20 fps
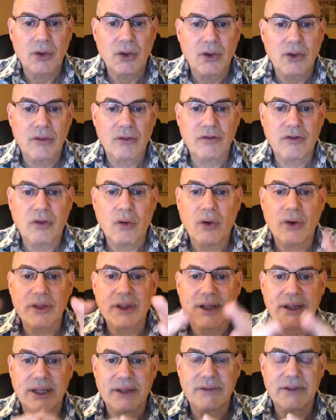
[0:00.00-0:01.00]
for the
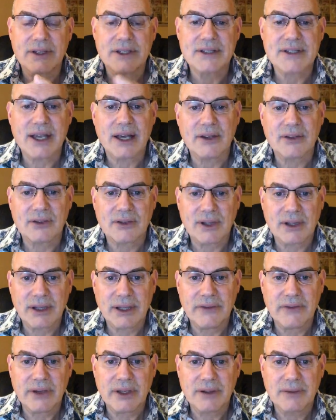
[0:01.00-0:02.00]
living cells to
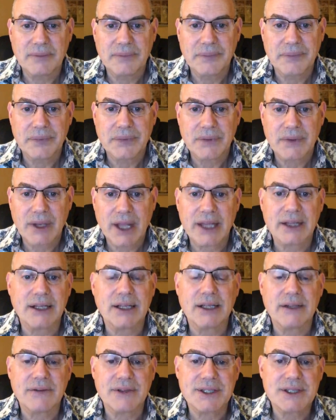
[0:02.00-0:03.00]
live in. And the
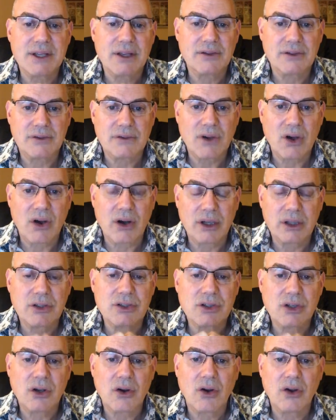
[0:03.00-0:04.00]
living cells of cartilage are
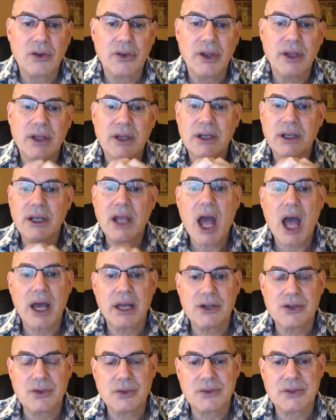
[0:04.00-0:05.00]
called
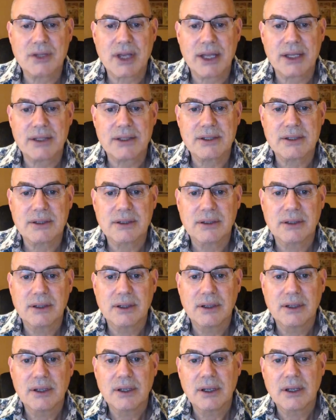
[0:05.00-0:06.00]
chondrocytes.
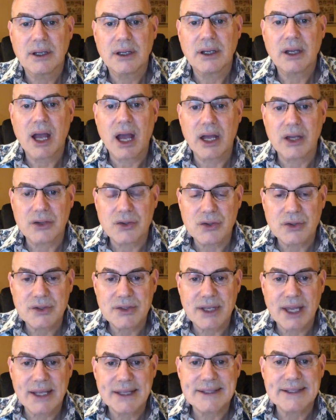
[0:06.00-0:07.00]

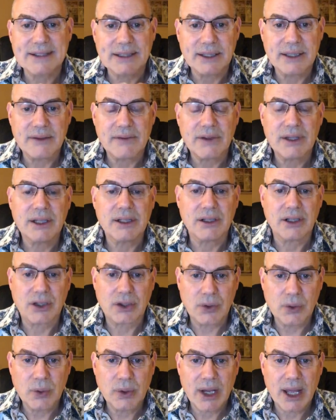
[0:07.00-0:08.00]
Chondrocytes live in
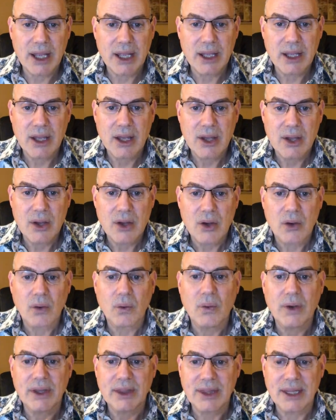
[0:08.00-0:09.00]
lacunae
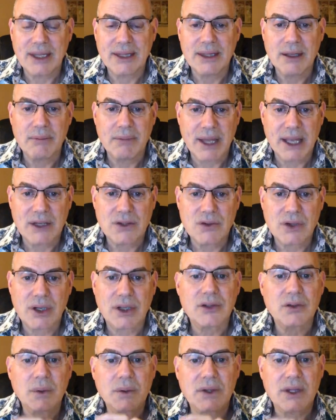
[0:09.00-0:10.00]
within the
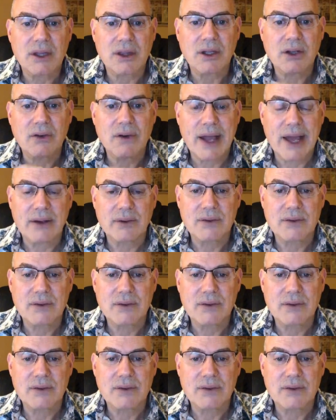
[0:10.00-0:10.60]
matrix, within the ground